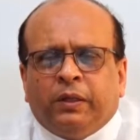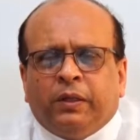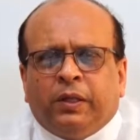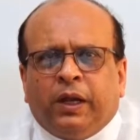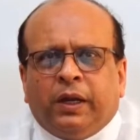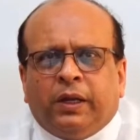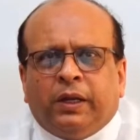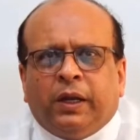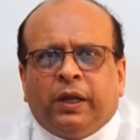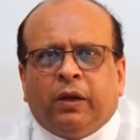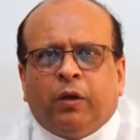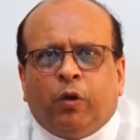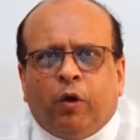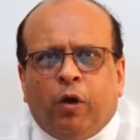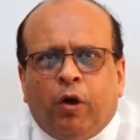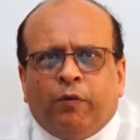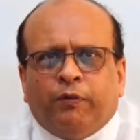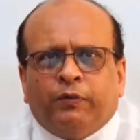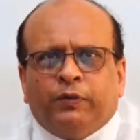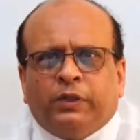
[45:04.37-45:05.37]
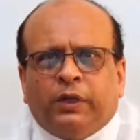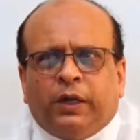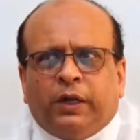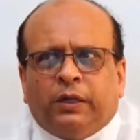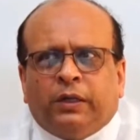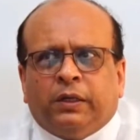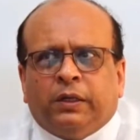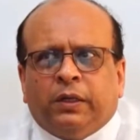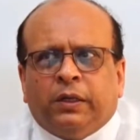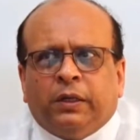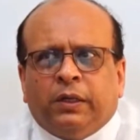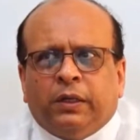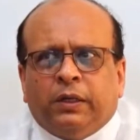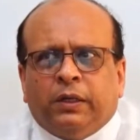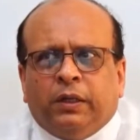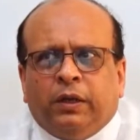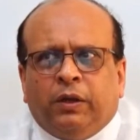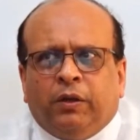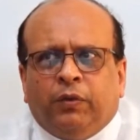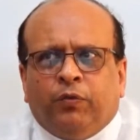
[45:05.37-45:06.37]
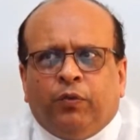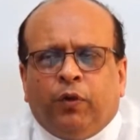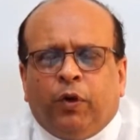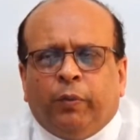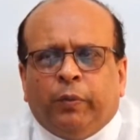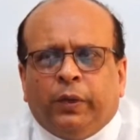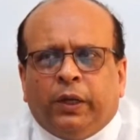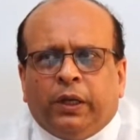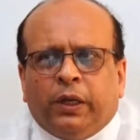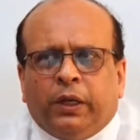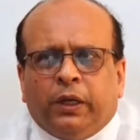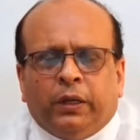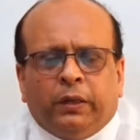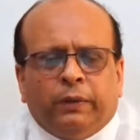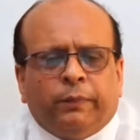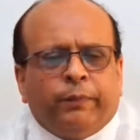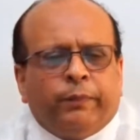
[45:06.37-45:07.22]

that can offset the deformity,